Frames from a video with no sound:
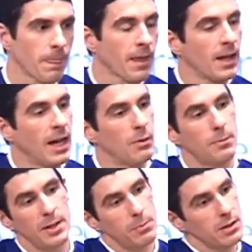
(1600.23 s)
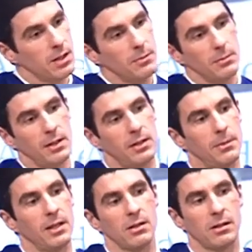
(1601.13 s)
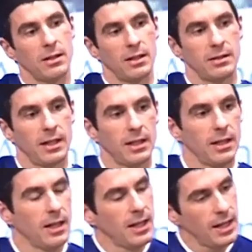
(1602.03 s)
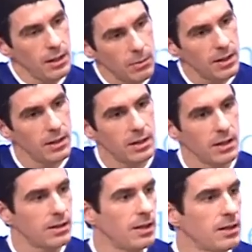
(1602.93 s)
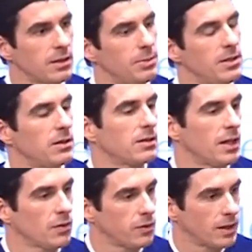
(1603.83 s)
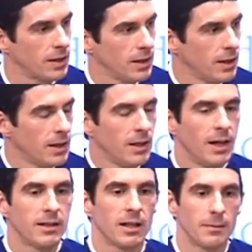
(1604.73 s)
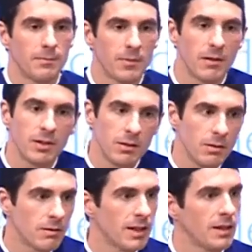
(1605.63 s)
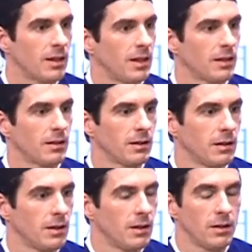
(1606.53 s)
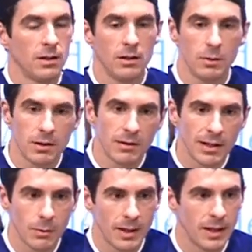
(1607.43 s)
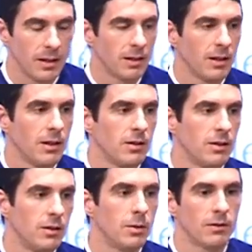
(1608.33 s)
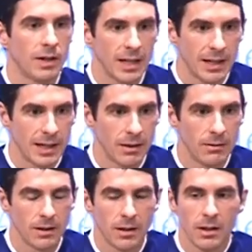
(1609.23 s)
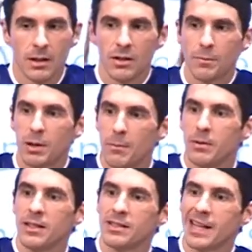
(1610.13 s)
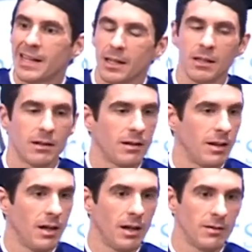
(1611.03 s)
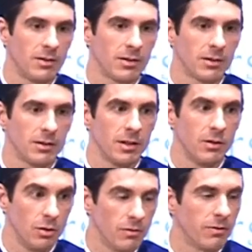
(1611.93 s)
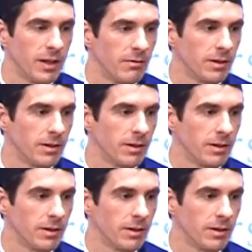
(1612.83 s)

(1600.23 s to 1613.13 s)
And when people come to me at Dimensional and they say, hey, what do you think it takes to be successful? I tell them, if you do the right thing, you do it the right way, you do it right now, you're probably stacking the odds in your favor.